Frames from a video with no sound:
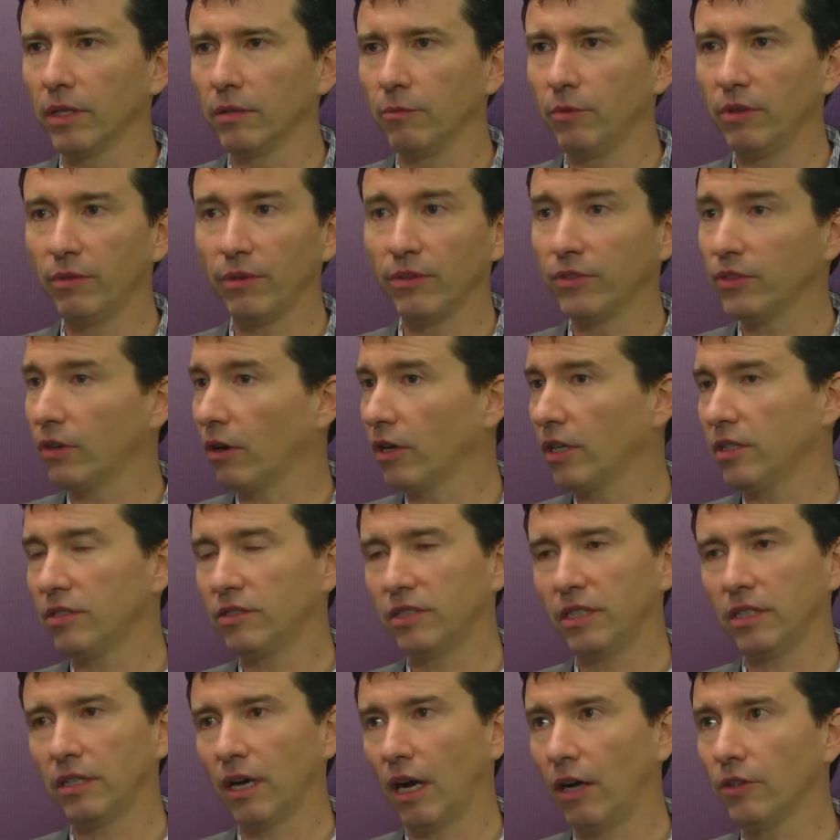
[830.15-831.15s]
We've already
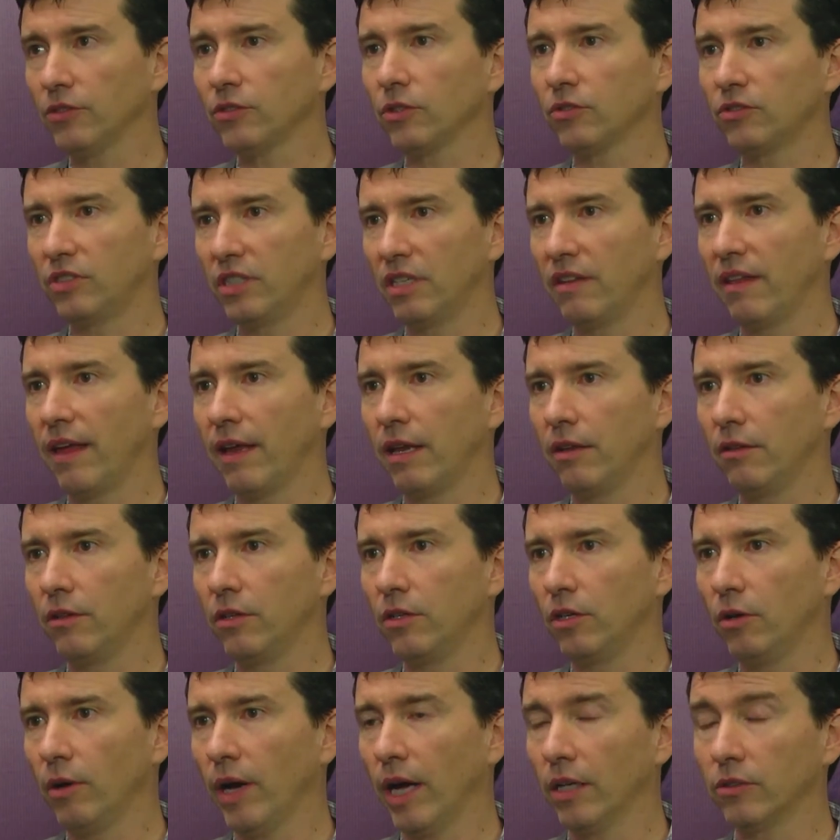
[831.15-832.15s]
also seen that in
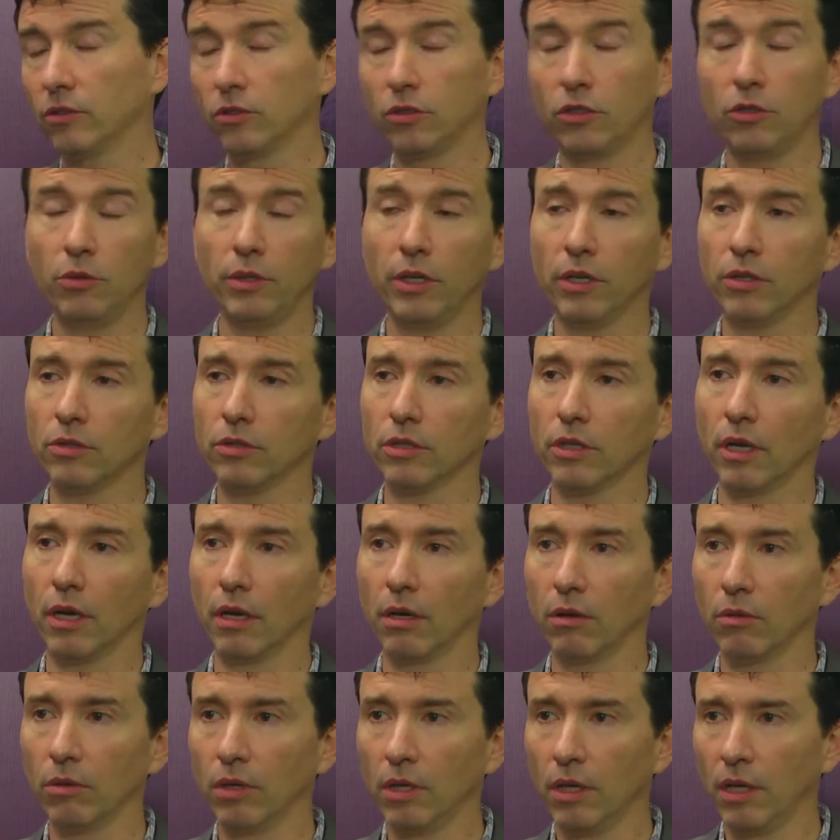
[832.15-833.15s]
the US. 2 years
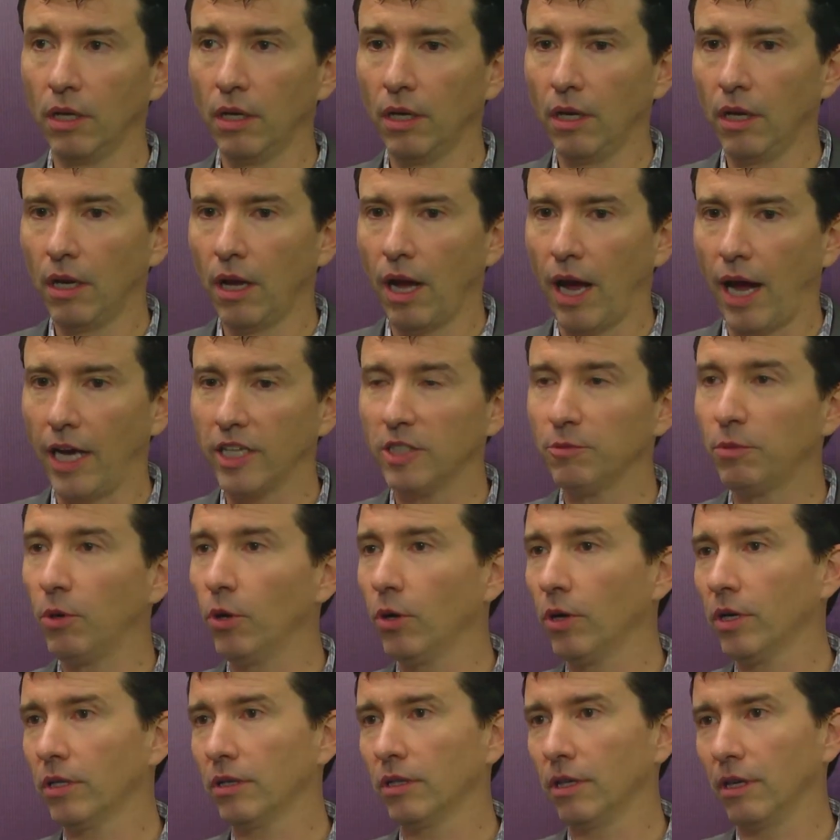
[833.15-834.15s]
ago, I
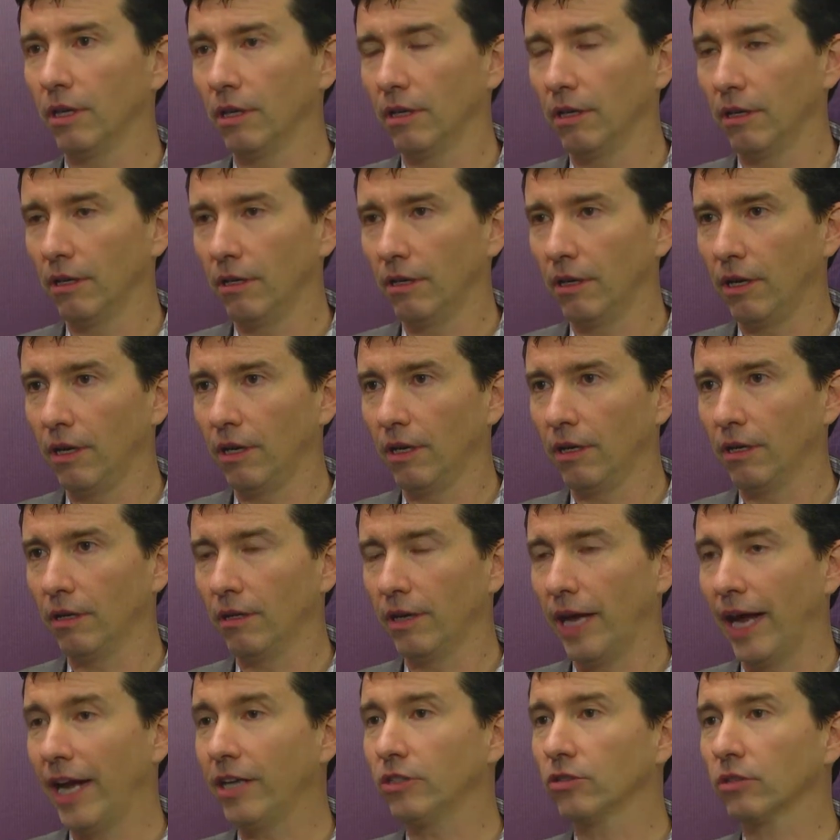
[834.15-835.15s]
spoke at
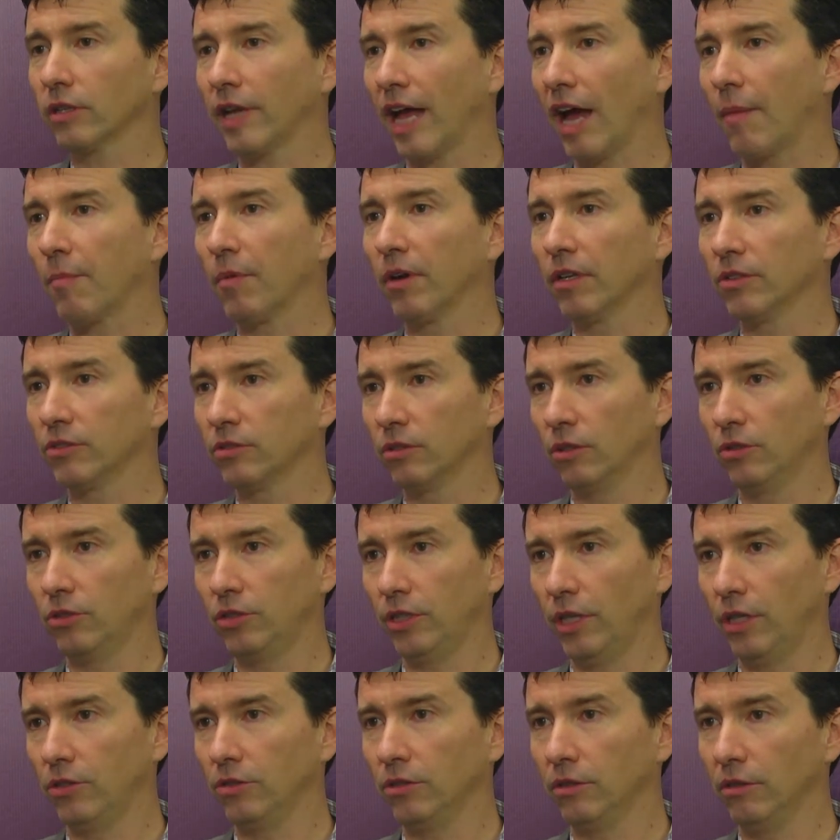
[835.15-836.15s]
the Angel Capital
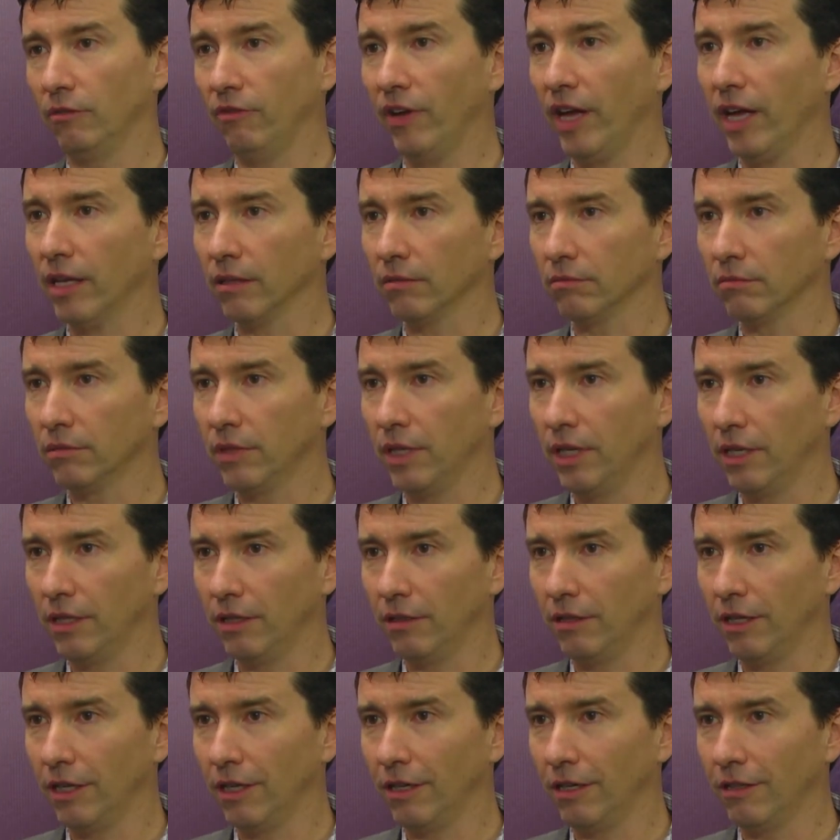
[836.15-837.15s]
Association event
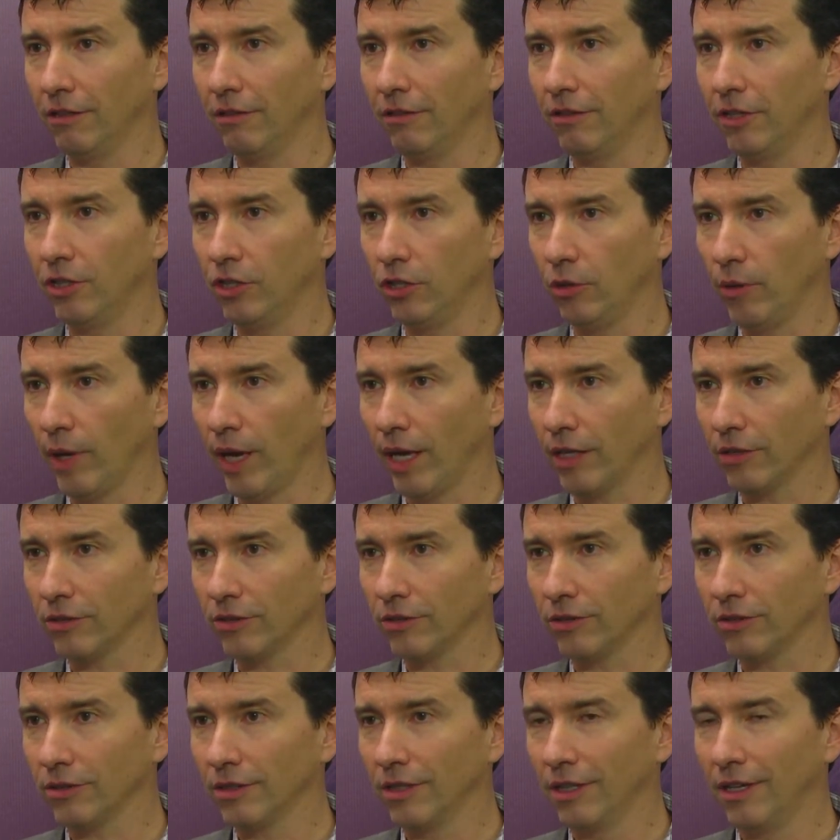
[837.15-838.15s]
in the
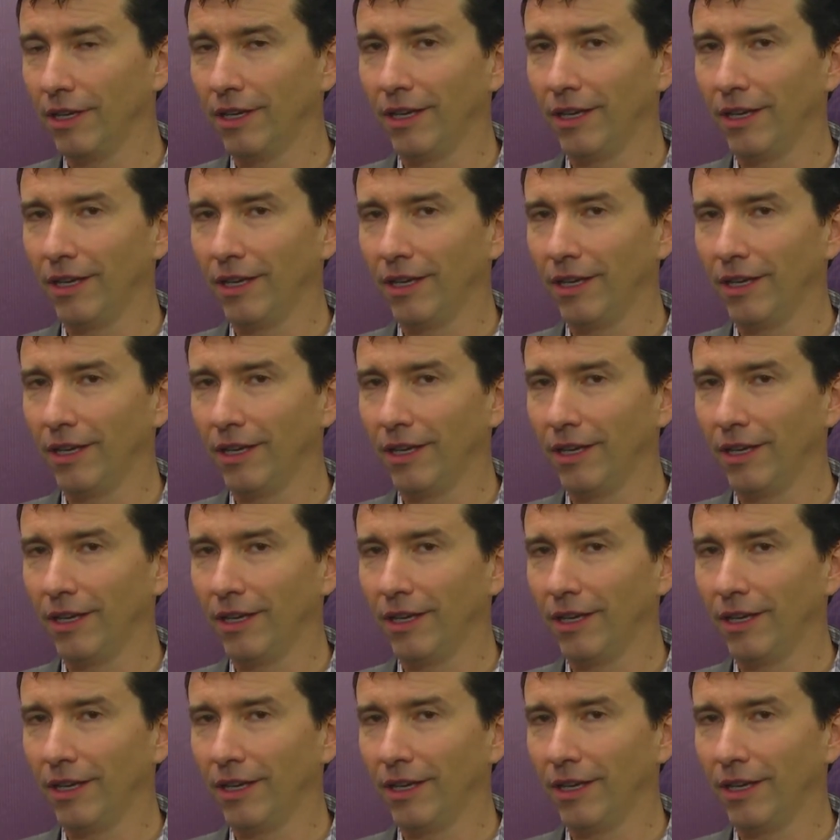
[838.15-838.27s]
US.